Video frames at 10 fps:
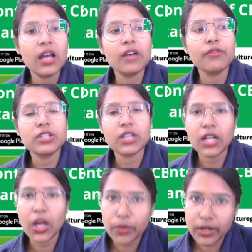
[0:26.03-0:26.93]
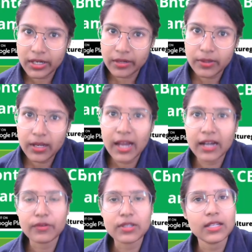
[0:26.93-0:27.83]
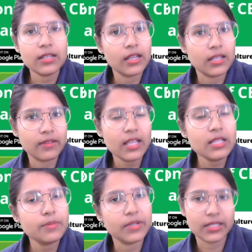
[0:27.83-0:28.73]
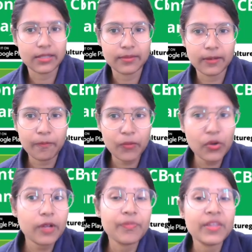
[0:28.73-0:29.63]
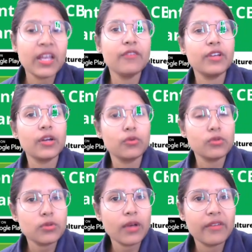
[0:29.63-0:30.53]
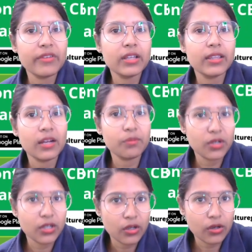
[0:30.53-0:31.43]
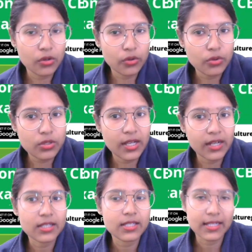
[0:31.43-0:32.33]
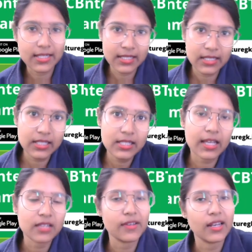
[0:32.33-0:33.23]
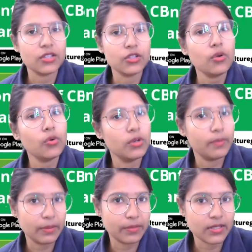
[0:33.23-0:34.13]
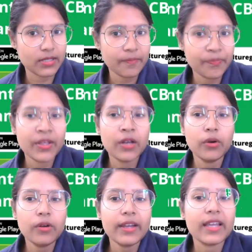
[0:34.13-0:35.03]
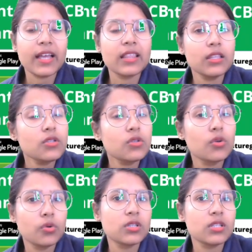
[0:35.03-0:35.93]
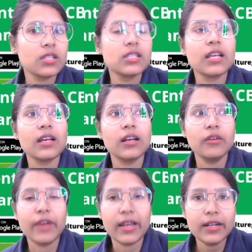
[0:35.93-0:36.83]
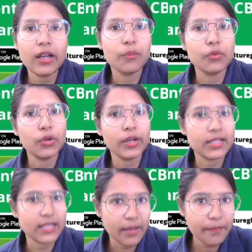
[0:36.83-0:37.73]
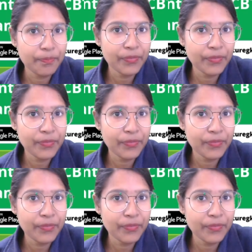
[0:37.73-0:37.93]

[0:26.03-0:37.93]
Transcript: which are downloadable and as well as printable. Okay, we are also having in that particular course, that is test series as well as your old papers. All right, and this course is valid up to your exam,